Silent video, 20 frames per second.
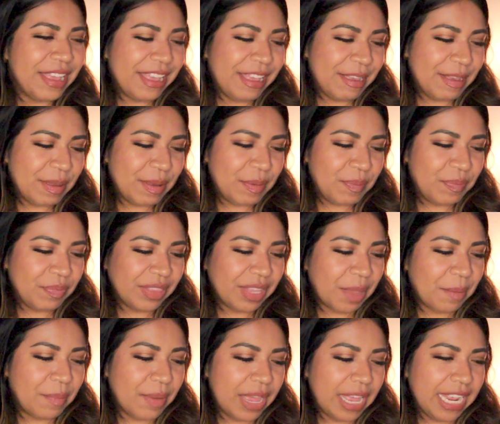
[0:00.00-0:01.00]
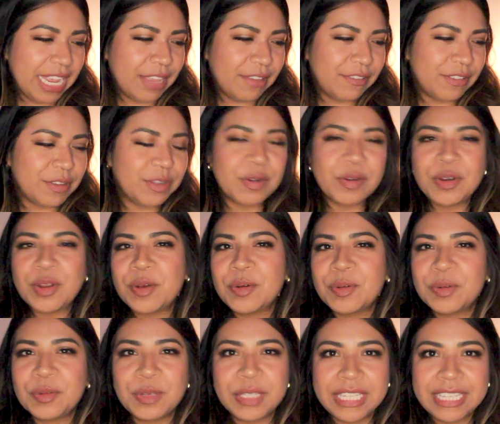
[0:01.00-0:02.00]
But if you don't know
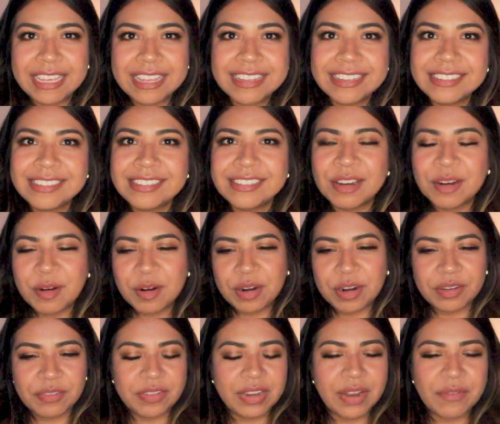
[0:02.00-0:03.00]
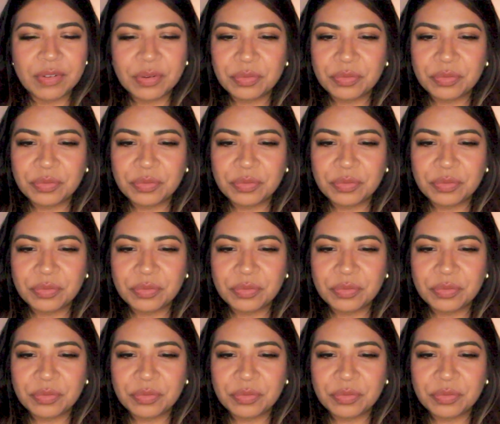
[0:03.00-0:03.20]
who he is, or have never